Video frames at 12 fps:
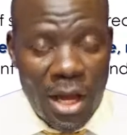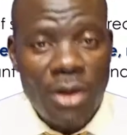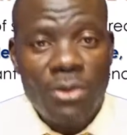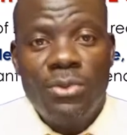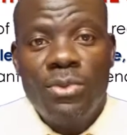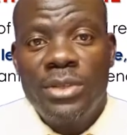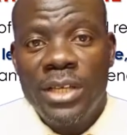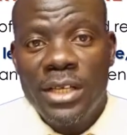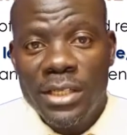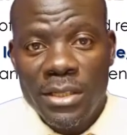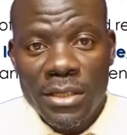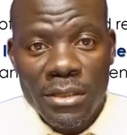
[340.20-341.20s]
How do
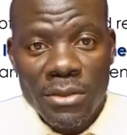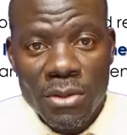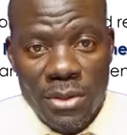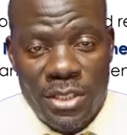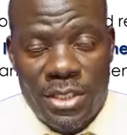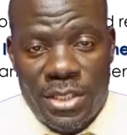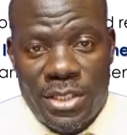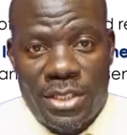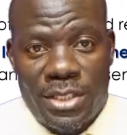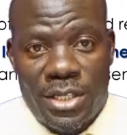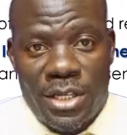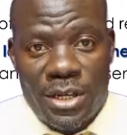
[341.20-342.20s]
they
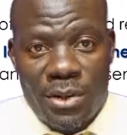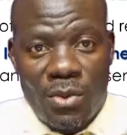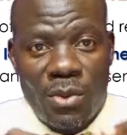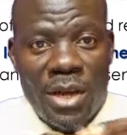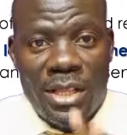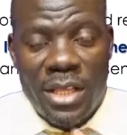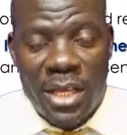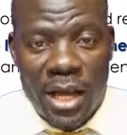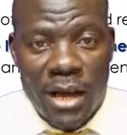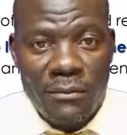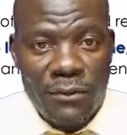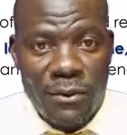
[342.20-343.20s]
notice where they
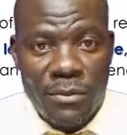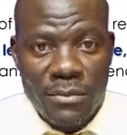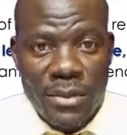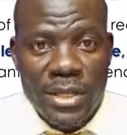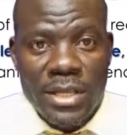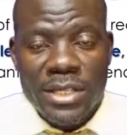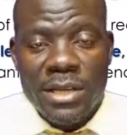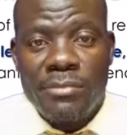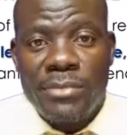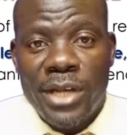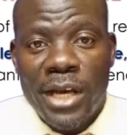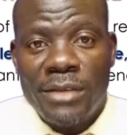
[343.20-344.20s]
come from?
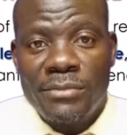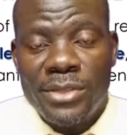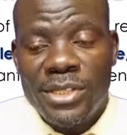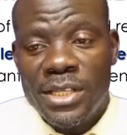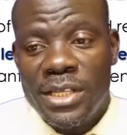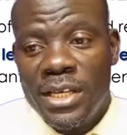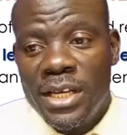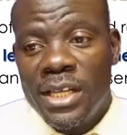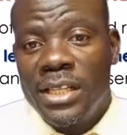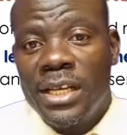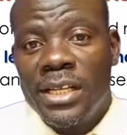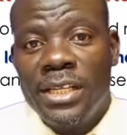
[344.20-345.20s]
Sometimes
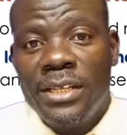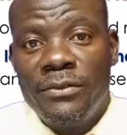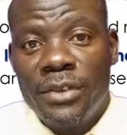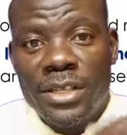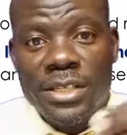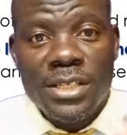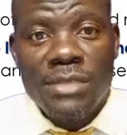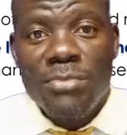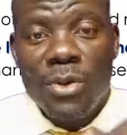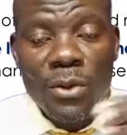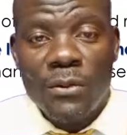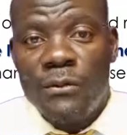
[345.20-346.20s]
they leave a
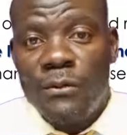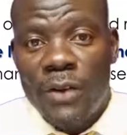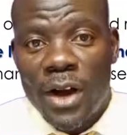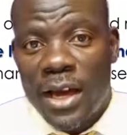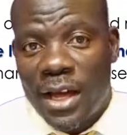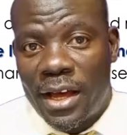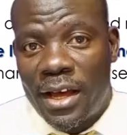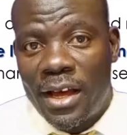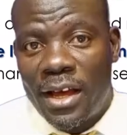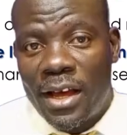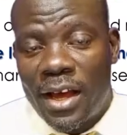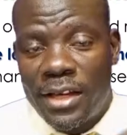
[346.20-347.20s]
symbol of fire
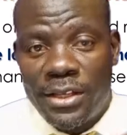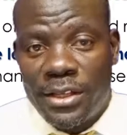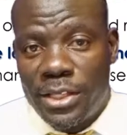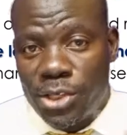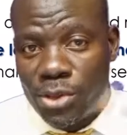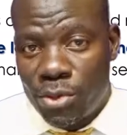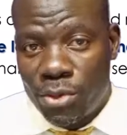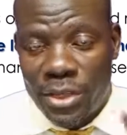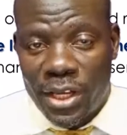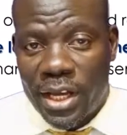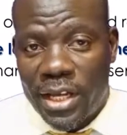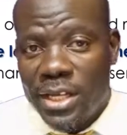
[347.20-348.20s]
at the shore
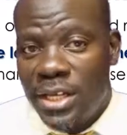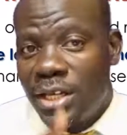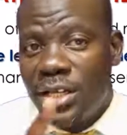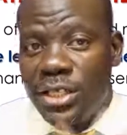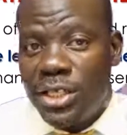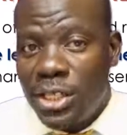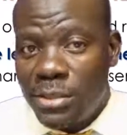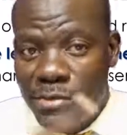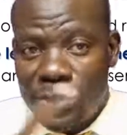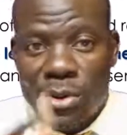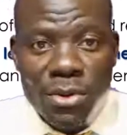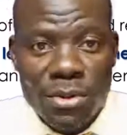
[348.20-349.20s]
there. It
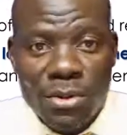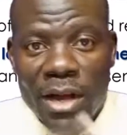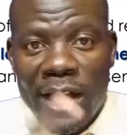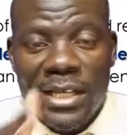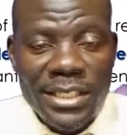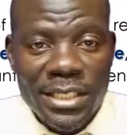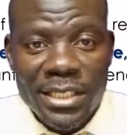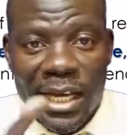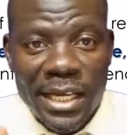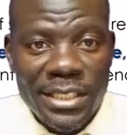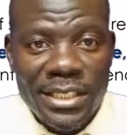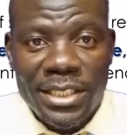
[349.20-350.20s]
keeps on lighting,
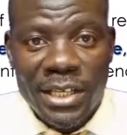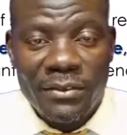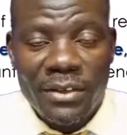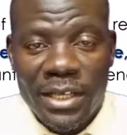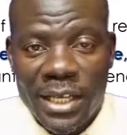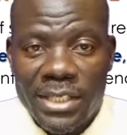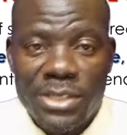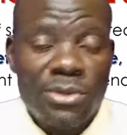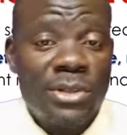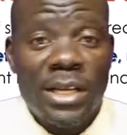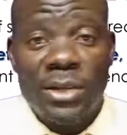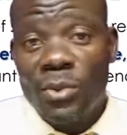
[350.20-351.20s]
lighting, giving light,
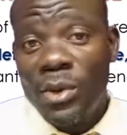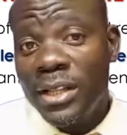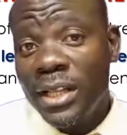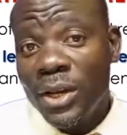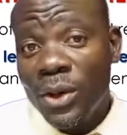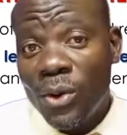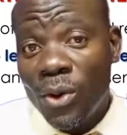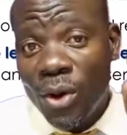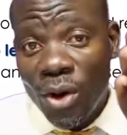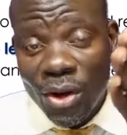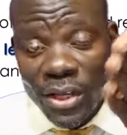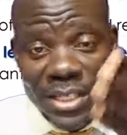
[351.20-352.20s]
so that when they
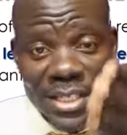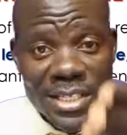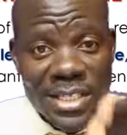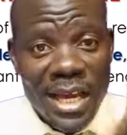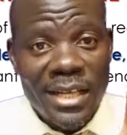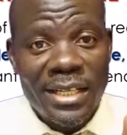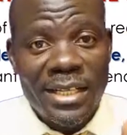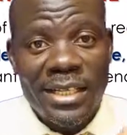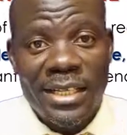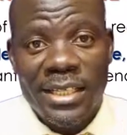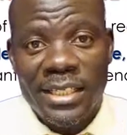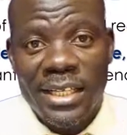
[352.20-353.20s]
go inside the
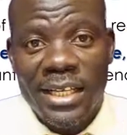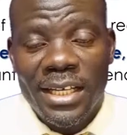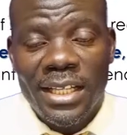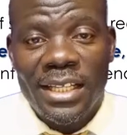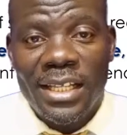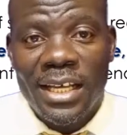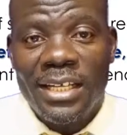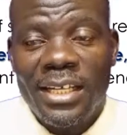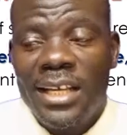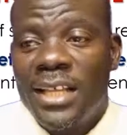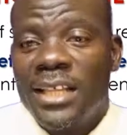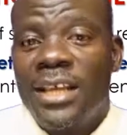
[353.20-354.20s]
lake,
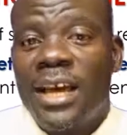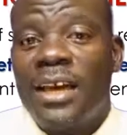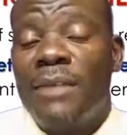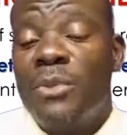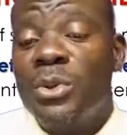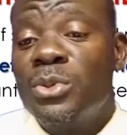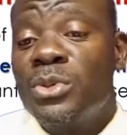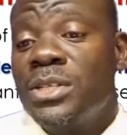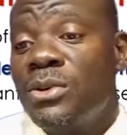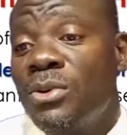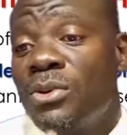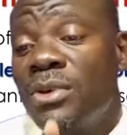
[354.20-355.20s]
then they are able to
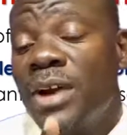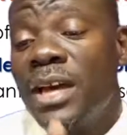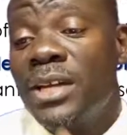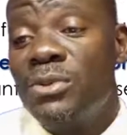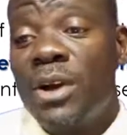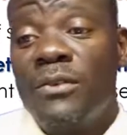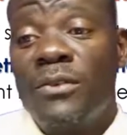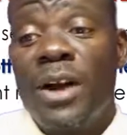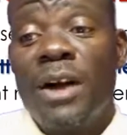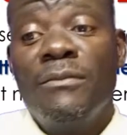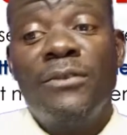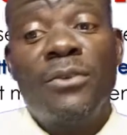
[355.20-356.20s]
see, all right, we have
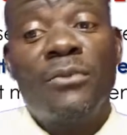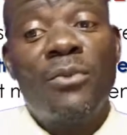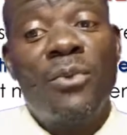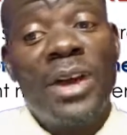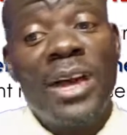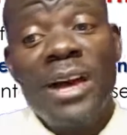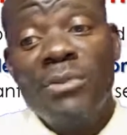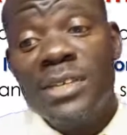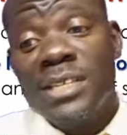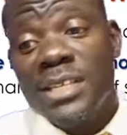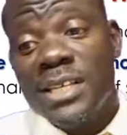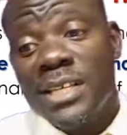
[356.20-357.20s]
come from where
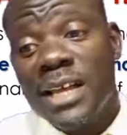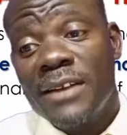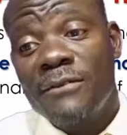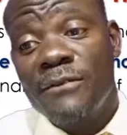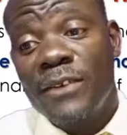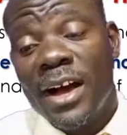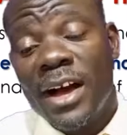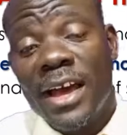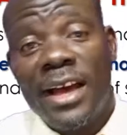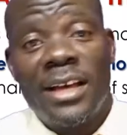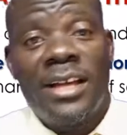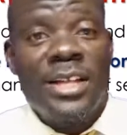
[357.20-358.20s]
we see that
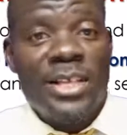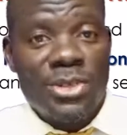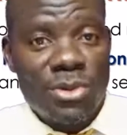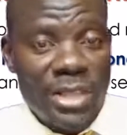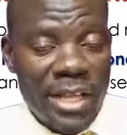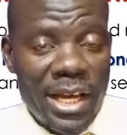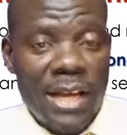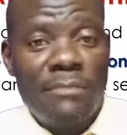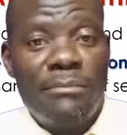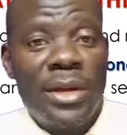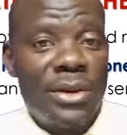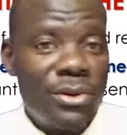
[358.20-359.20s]
fire, so they
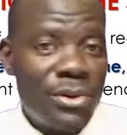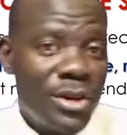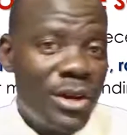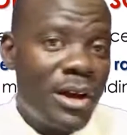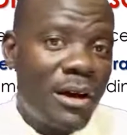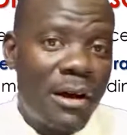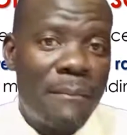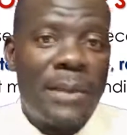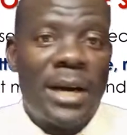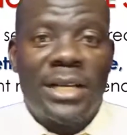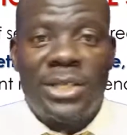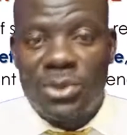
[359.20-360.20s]
can pedal
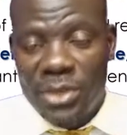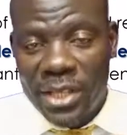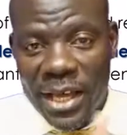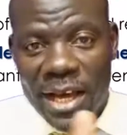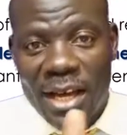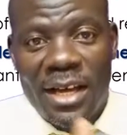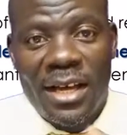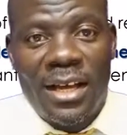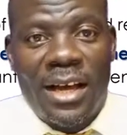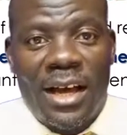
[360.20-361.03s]
back to their